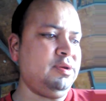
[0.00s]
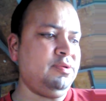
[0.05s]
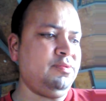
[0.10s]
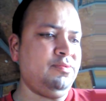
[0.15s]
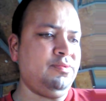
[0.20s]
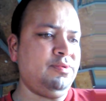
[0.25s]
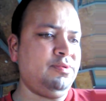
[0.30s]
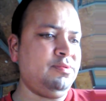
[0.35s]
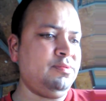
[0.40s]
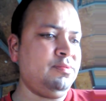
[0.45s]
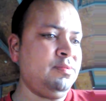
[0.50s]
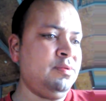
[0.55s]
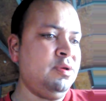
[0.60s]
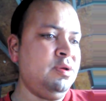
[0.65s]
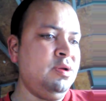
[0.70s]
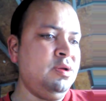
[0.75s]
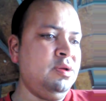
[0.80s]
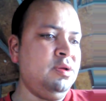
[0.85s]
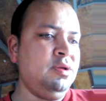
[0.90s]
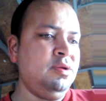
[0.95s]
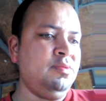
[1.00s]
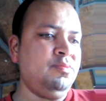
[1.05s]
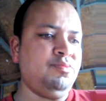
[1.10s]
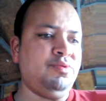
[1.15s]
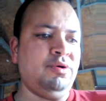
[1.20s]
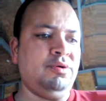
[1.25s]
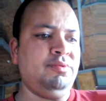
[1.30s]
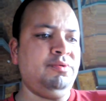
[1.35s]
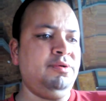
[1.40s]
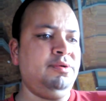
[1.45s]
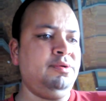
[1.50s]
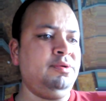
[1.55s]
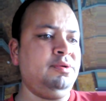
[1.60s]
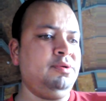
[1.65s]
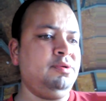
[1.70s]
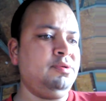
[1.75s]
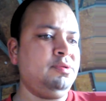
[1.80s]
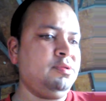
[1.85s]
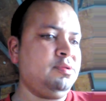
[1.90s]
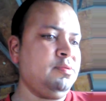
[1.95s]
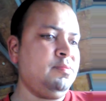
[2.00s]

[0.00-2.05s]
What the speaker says: it wrong, probably is.